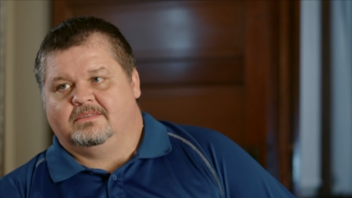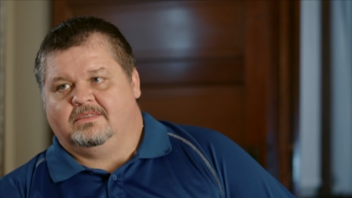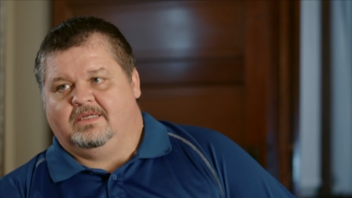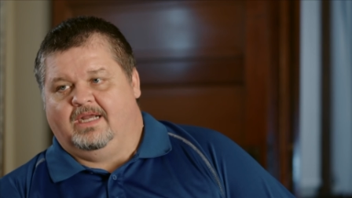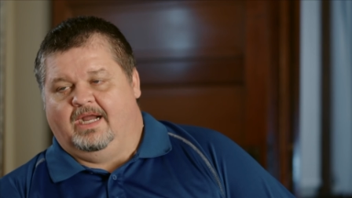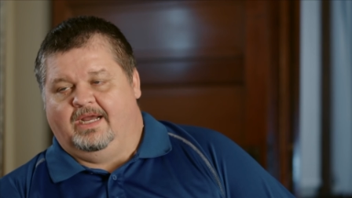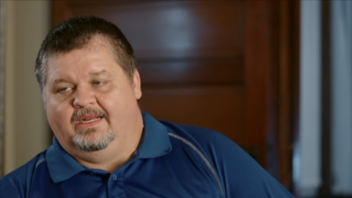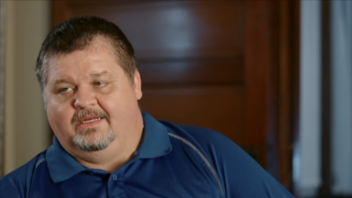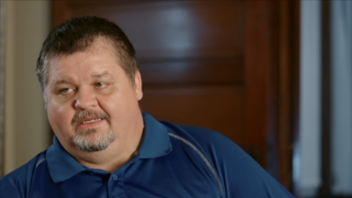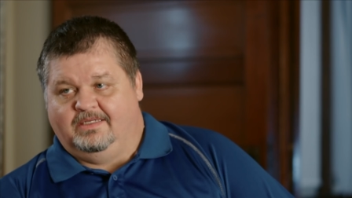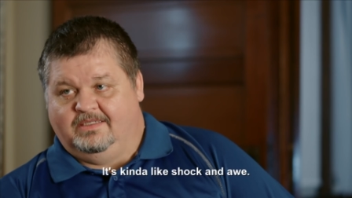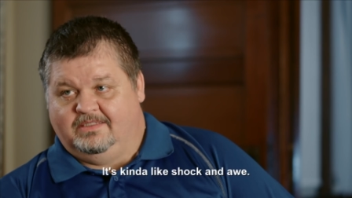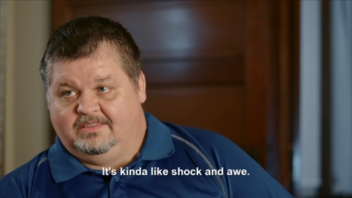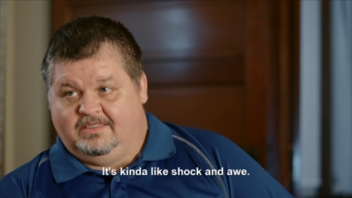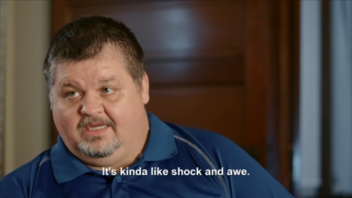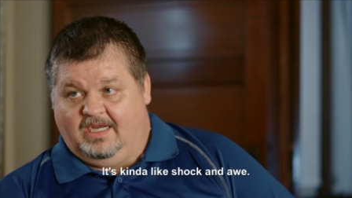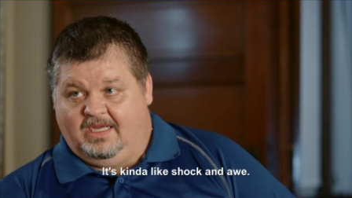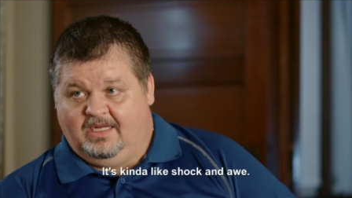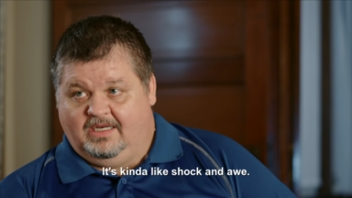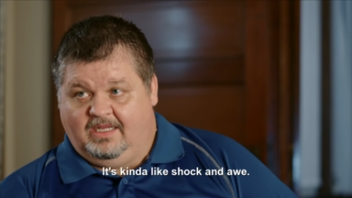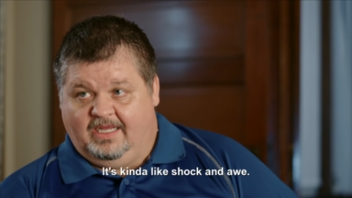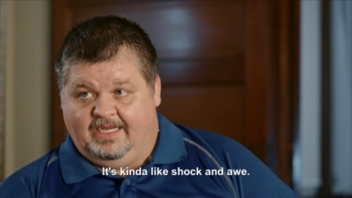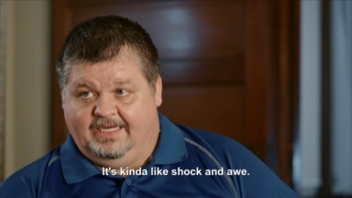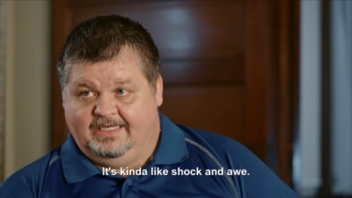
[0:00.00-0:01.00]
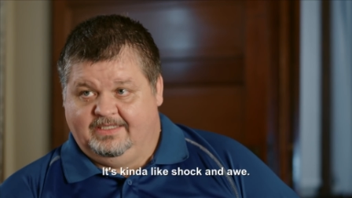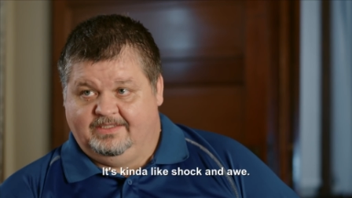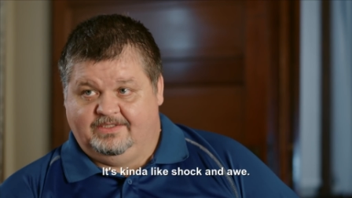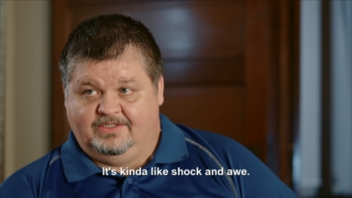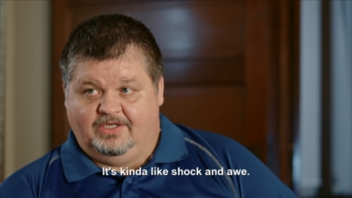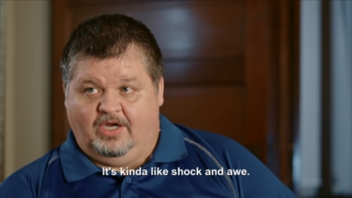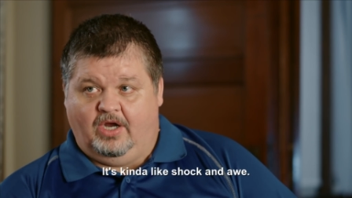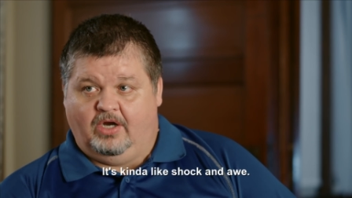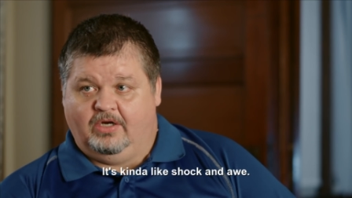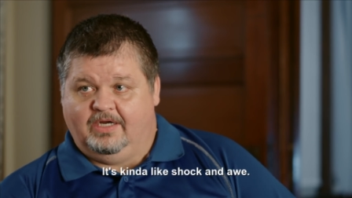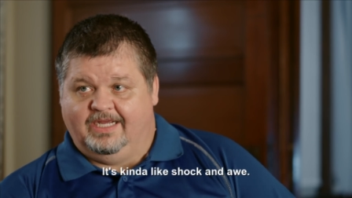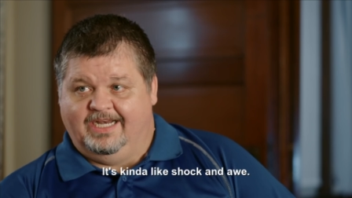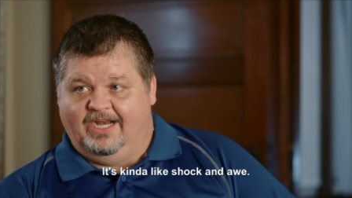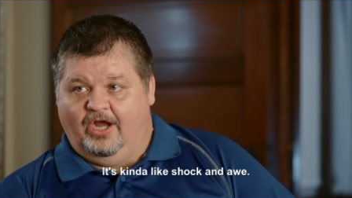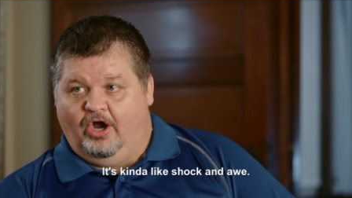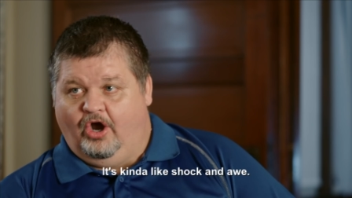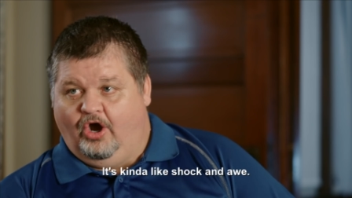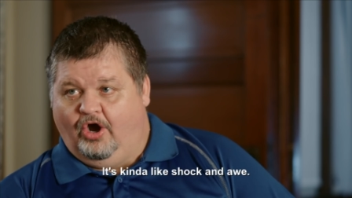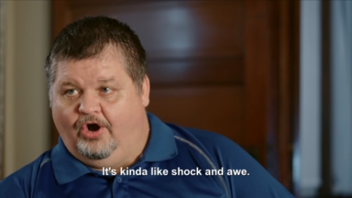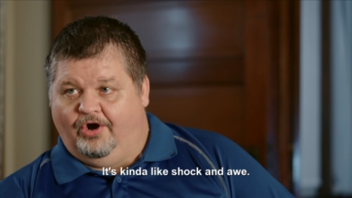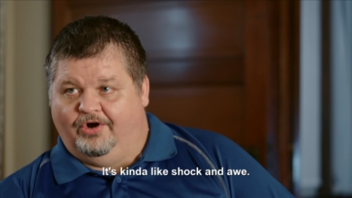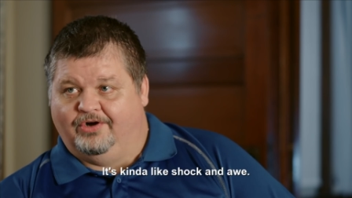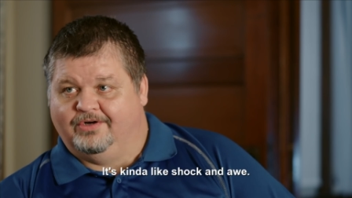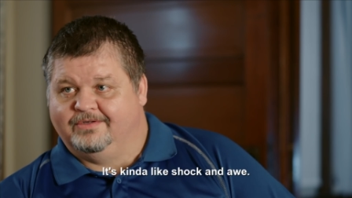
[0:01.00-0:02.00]
Kind of, it's kind of like shock and
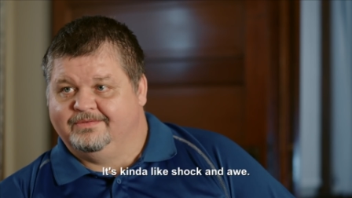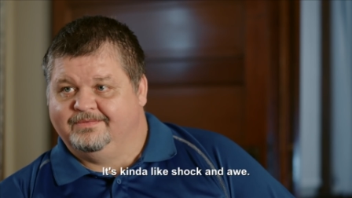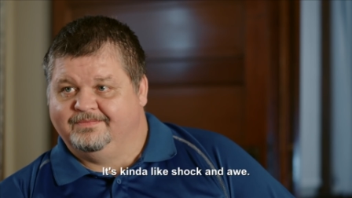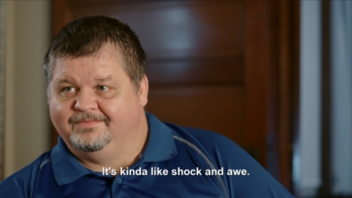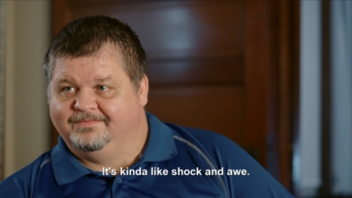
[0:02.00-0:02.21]
awe.